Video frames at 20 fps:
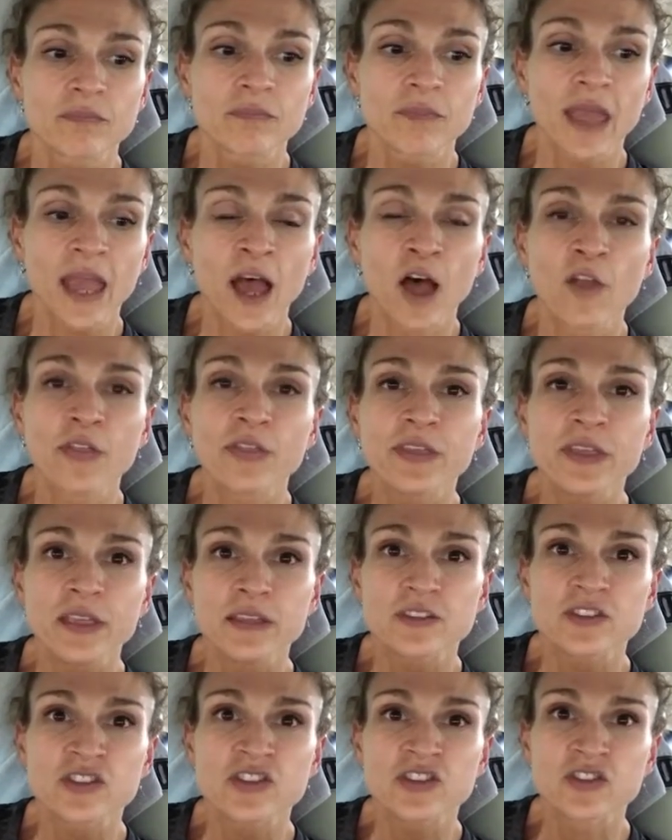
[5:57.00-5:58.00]

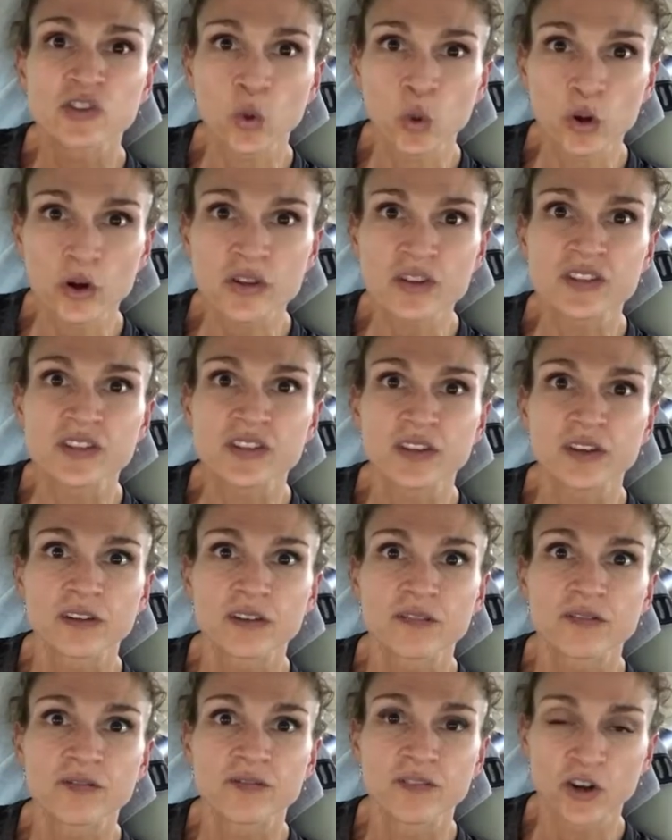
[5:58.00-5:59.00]
healthy sourced
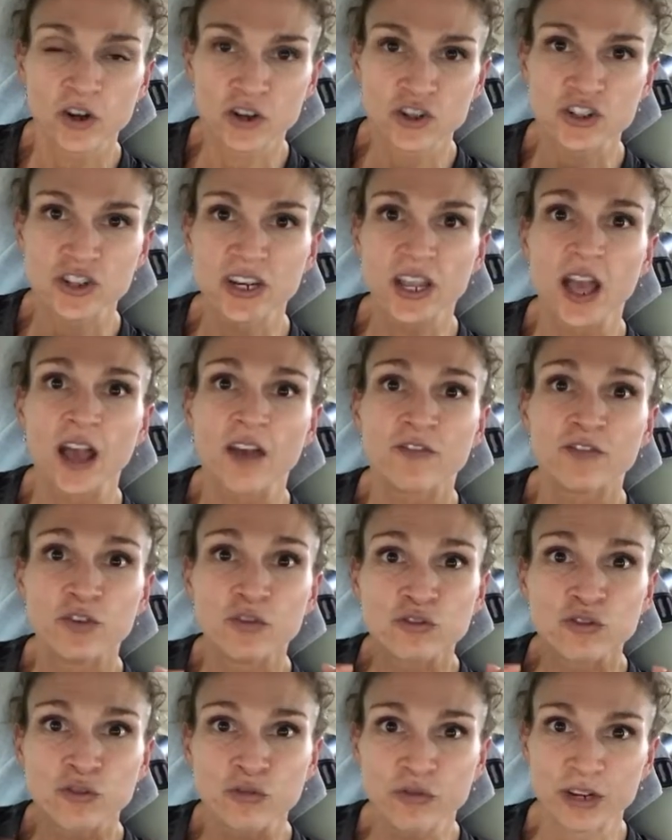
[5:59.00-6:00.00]
version of
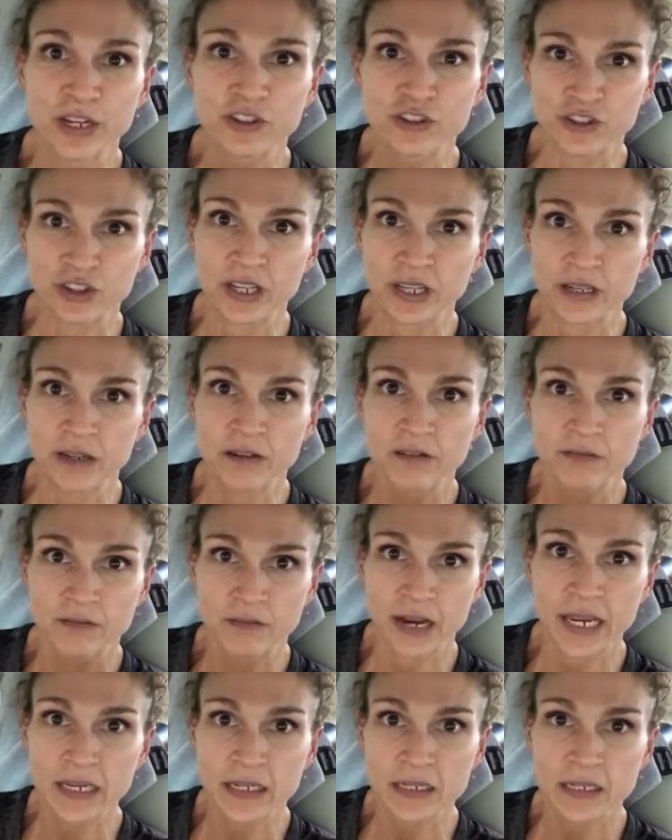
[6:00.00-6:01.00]
nutrition,
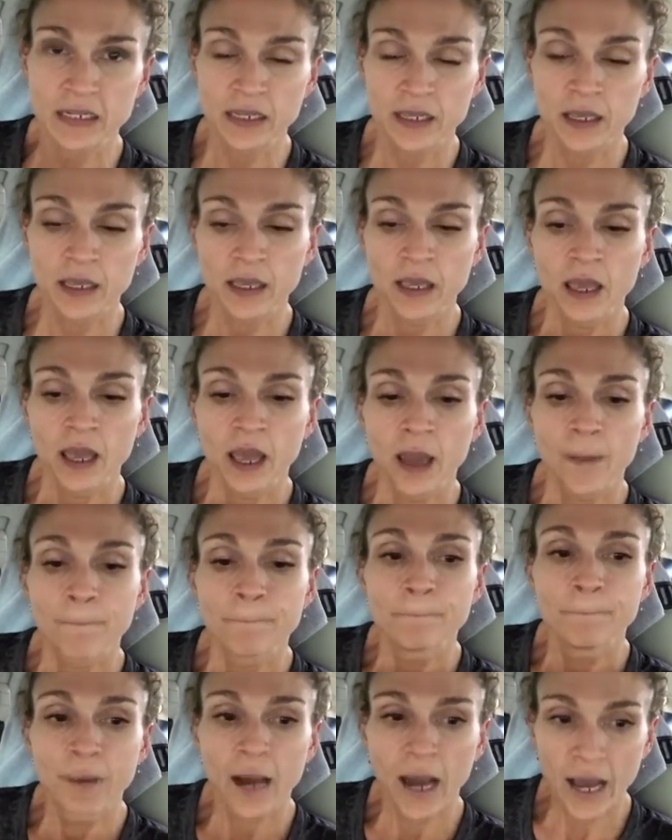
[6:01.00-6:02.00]
right?
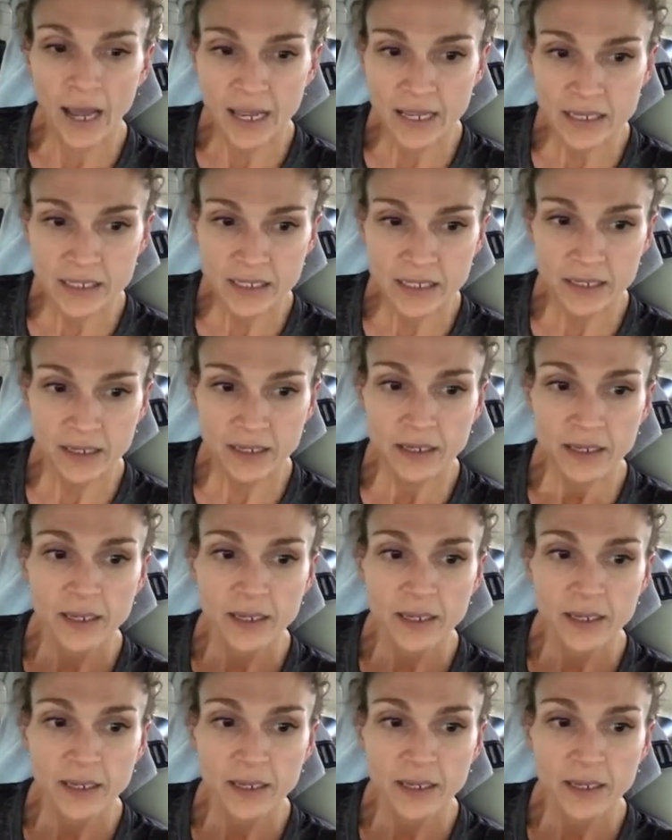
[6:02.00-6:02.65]
But